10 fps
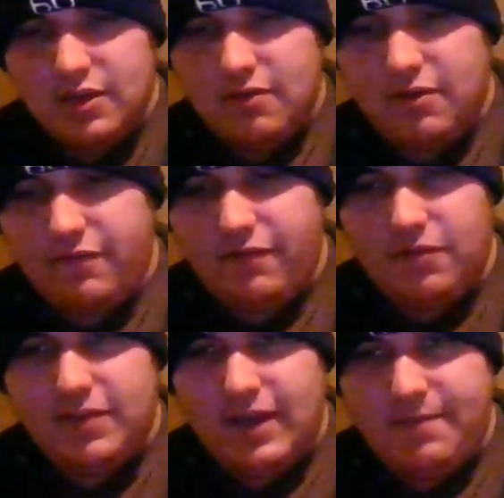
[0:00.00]
gonna
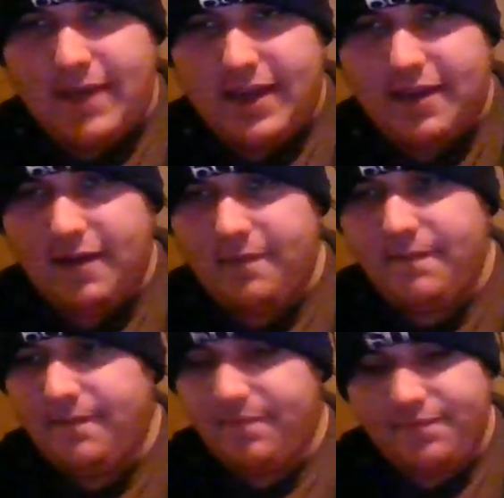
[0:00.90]
fold that back
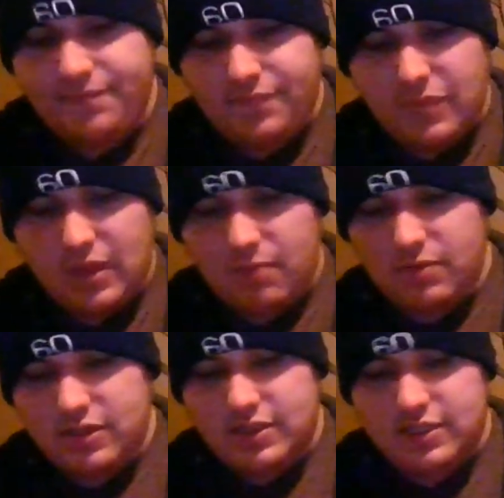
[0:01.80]
up. I'm
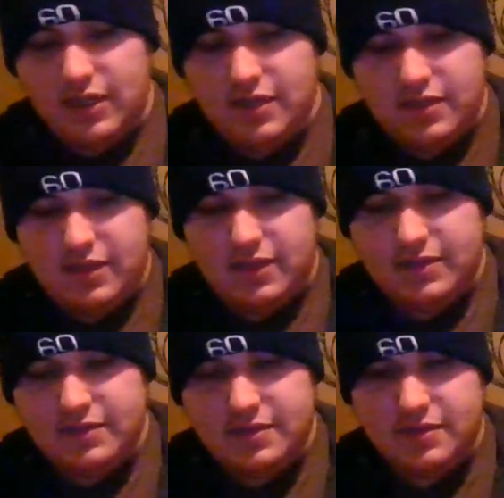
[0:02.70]
gonna study
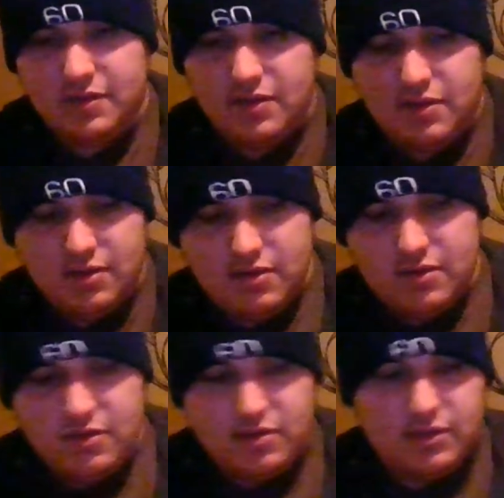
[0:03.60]
these,
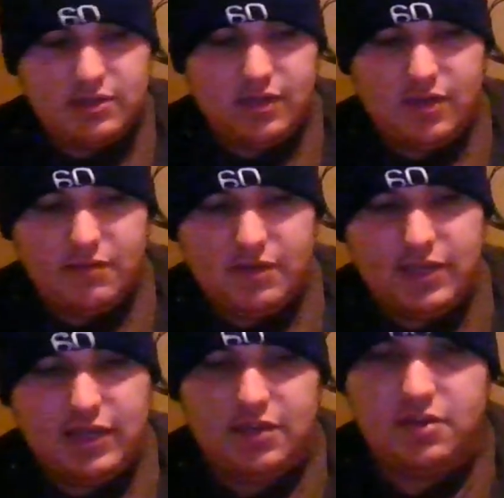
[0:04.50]
study
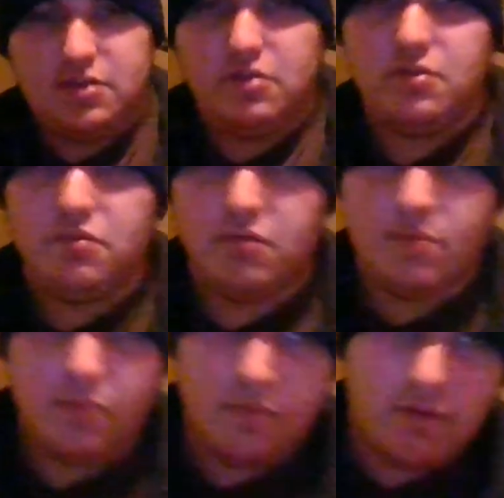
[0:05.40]
what they do.
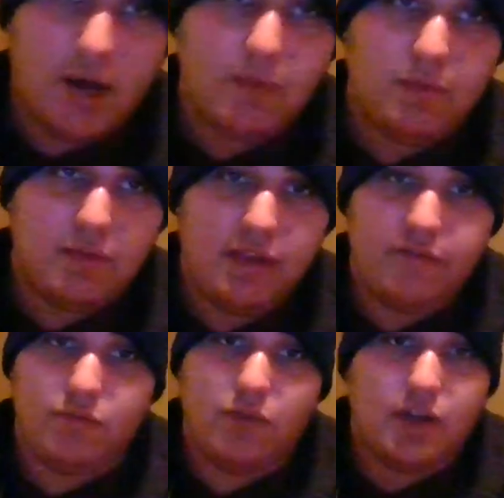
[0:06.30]
Probably
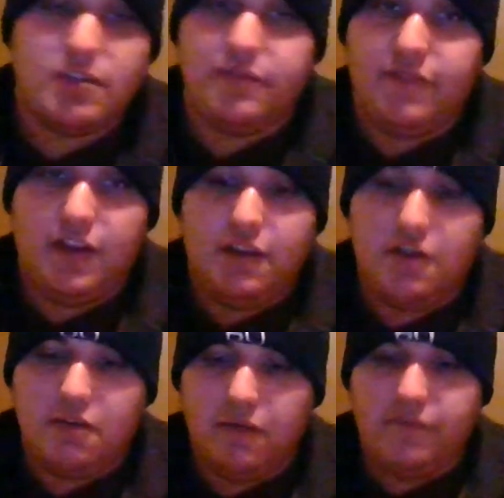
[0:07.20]
even watch a
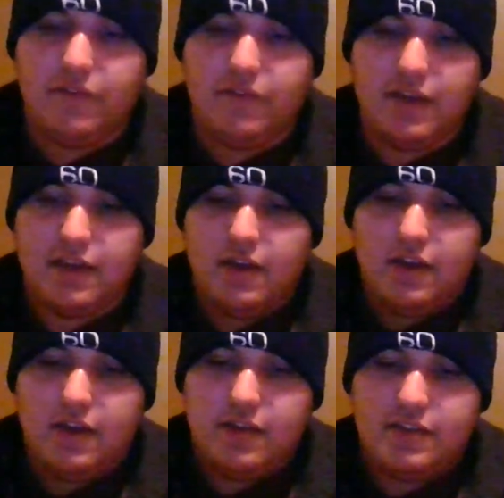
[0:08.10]
video of like
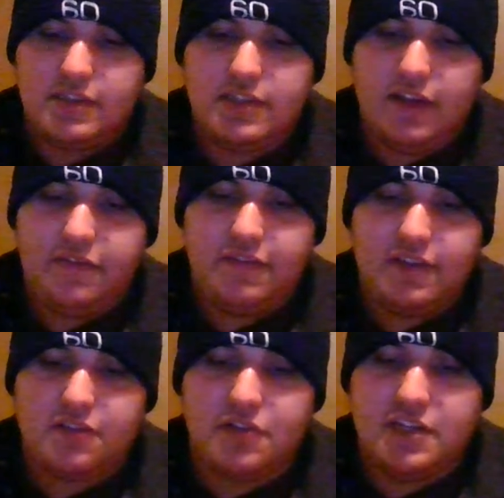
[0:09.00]
the stuff, the
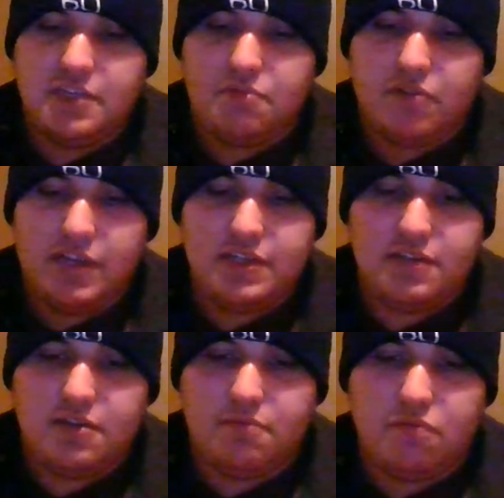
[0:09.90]
crazy plays you
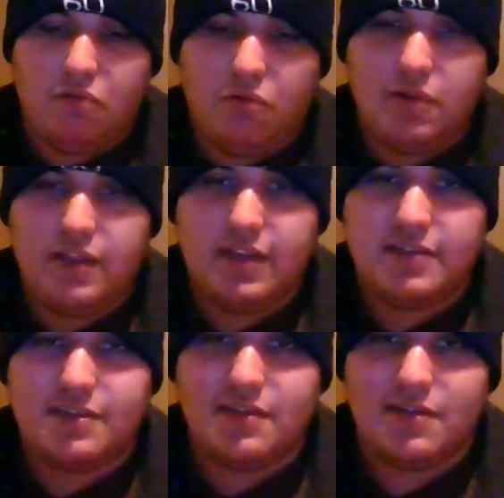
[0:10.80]
could pull with
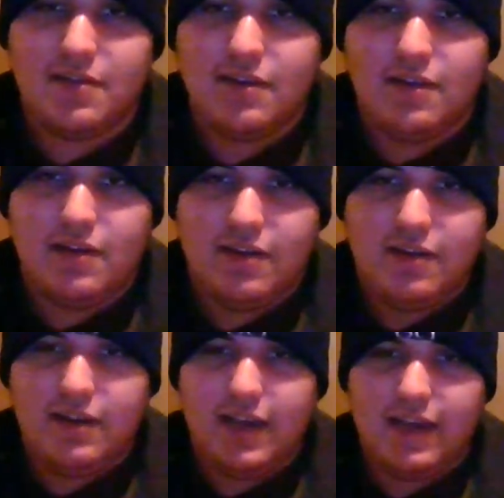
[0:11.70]
this
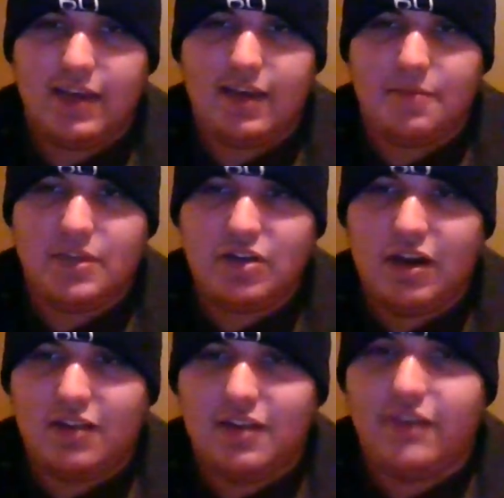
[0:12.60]
deck. I'm gonna try
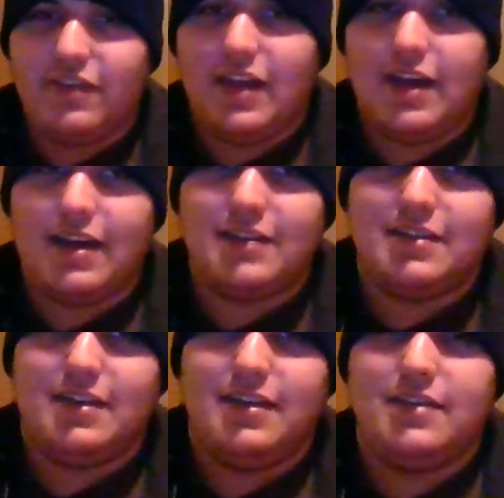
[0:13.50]
to leave it as
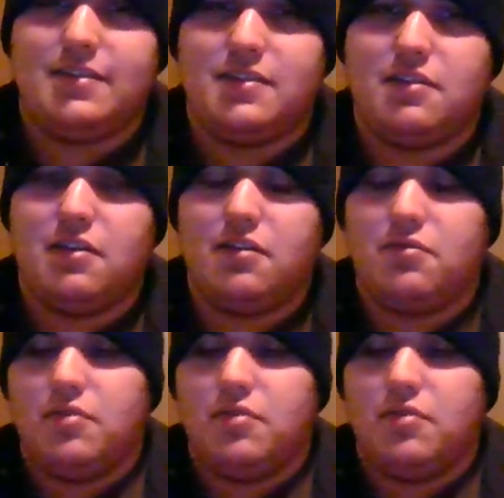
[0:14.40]
is though.